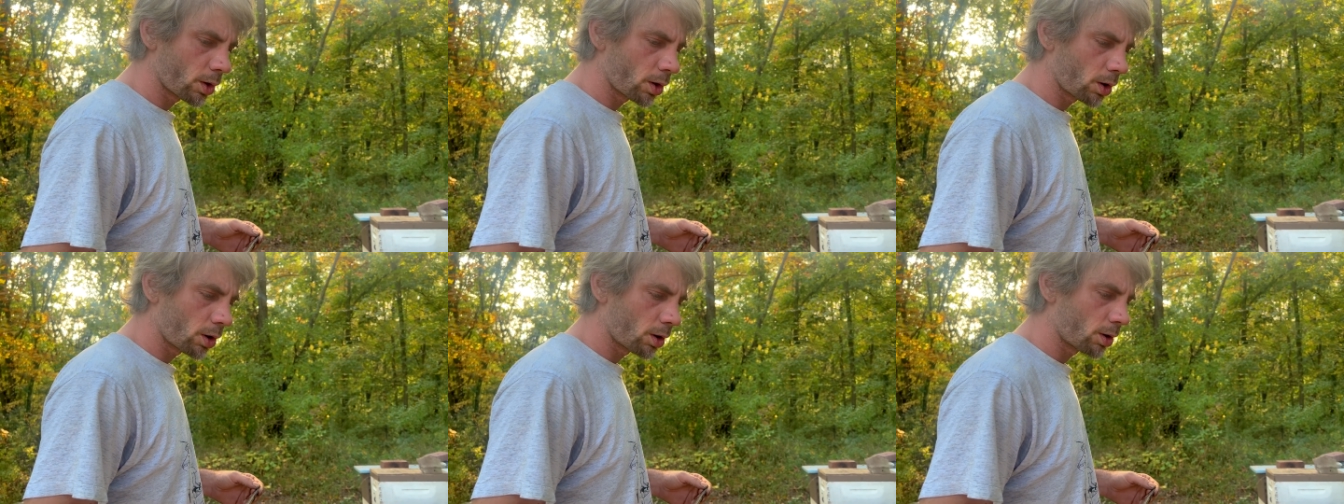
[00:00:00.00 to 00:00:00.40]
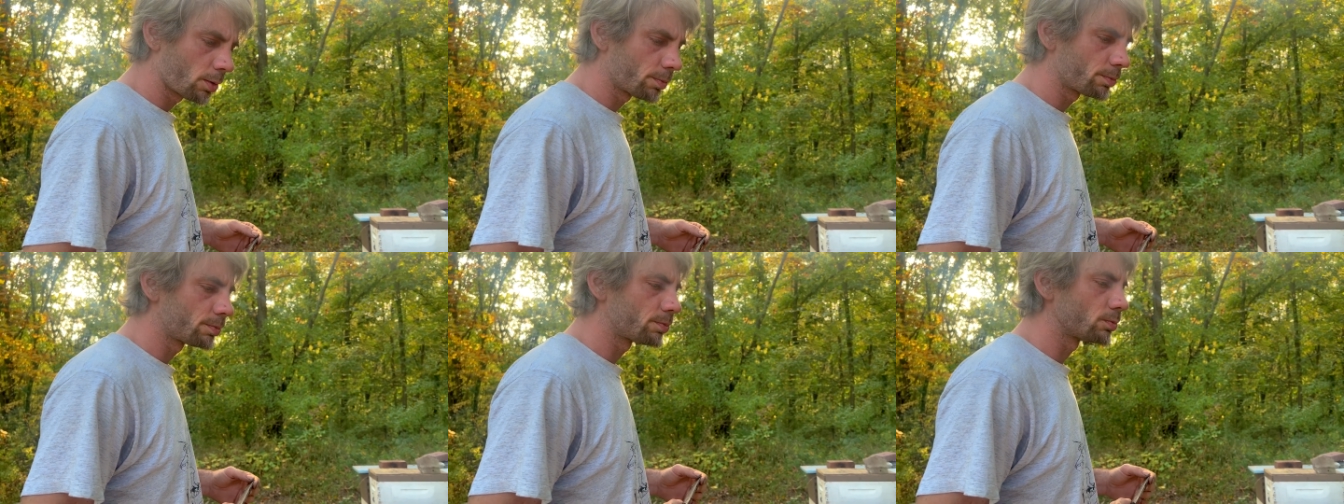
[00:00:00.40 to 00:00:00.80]

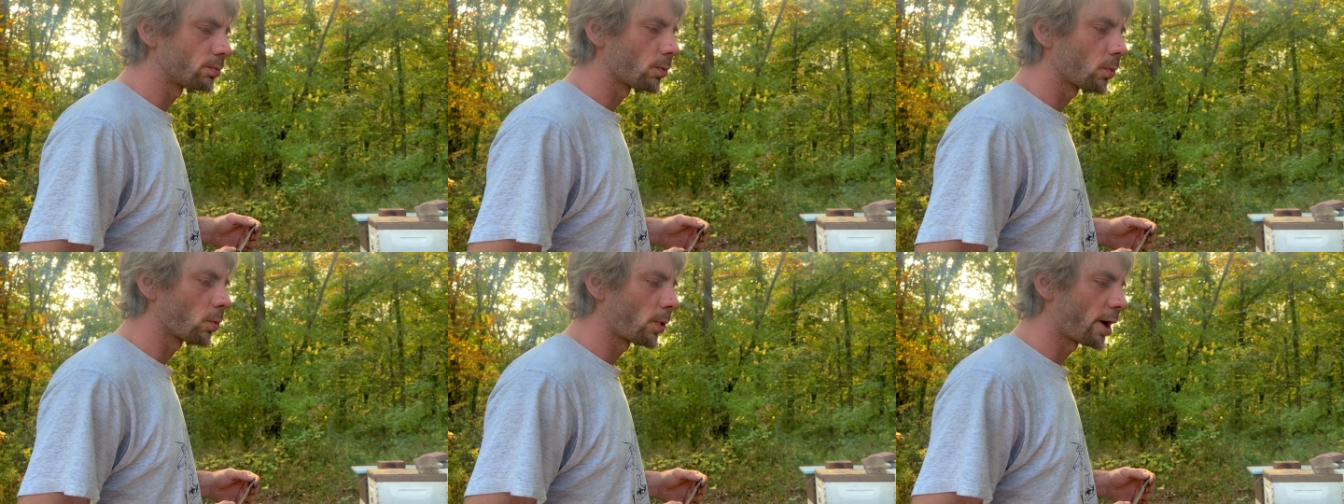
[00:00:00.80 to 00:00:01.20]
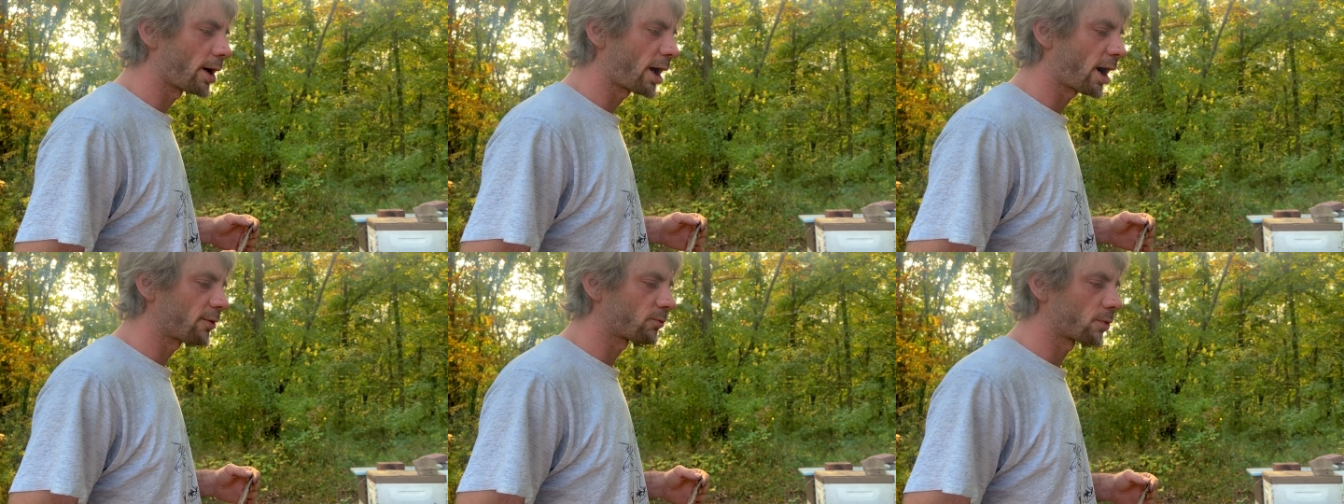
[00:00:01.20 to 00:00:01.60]
Why
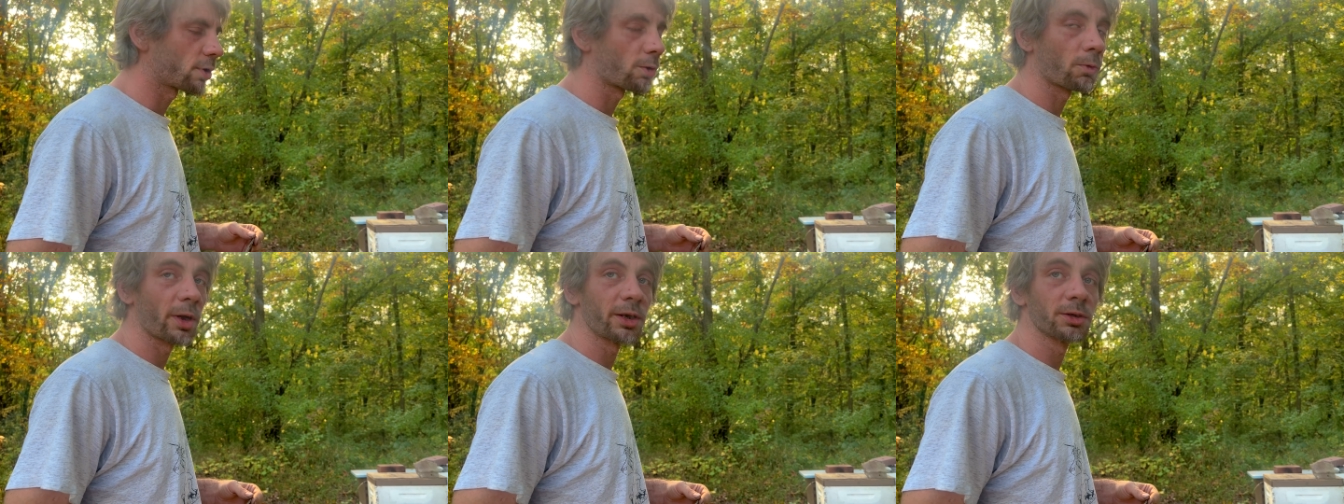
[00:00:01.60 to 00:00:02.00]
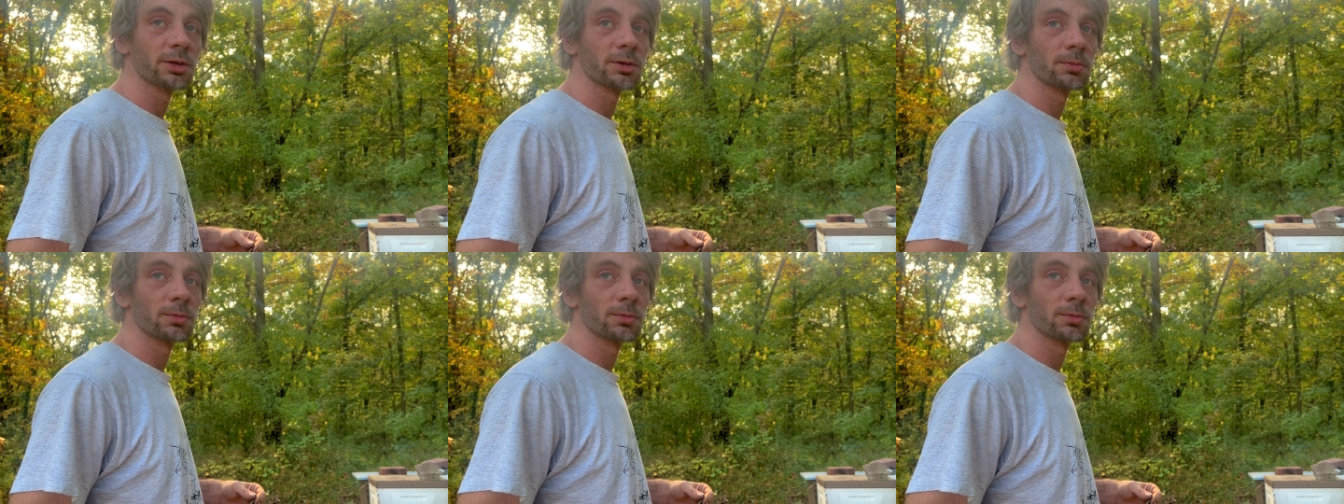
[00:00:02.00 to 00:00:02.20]
half run a race?